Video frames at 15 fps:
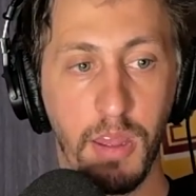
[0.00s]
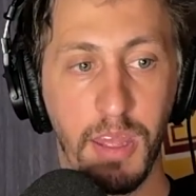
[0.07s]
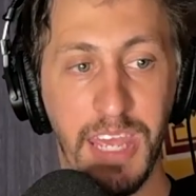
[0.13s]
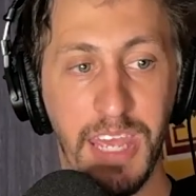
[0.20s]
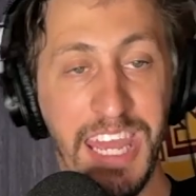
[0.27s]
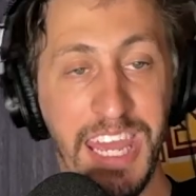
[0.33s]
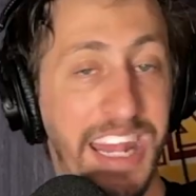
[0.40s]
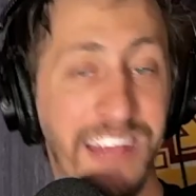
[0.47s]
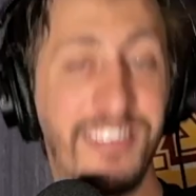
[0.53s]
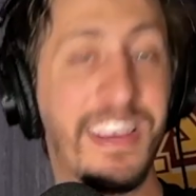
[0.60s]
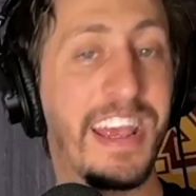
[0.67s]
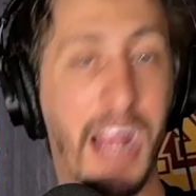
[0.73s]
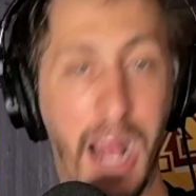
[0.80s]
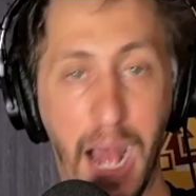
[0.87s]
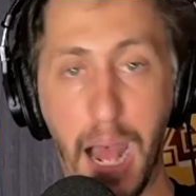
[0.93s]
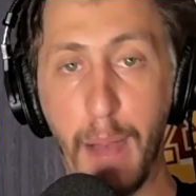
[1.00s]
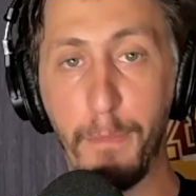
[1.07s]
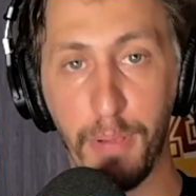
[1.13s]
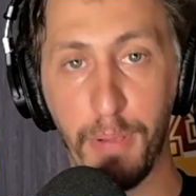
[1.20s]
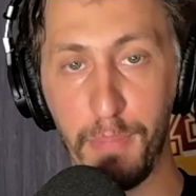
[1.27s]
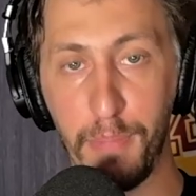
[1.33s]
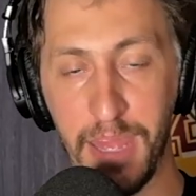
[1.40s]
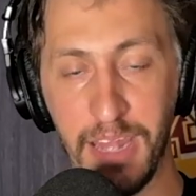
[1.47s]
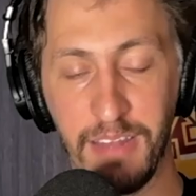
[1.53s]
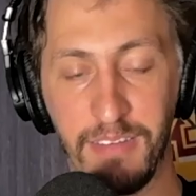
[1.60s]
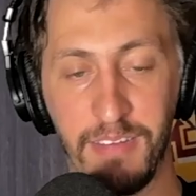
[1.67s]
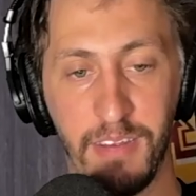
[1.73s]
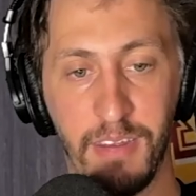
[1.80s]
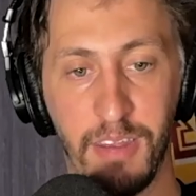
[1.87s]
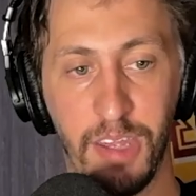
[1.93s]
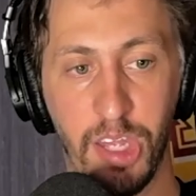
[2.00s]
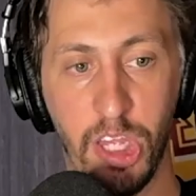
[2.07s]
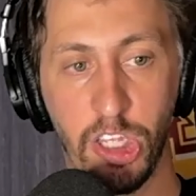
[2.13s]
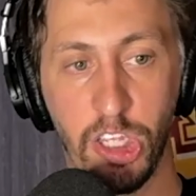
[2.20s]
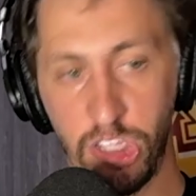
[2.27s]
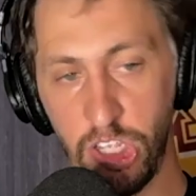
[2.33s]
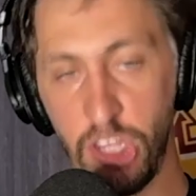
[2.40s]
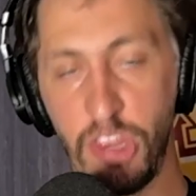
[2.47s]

It is a compliment to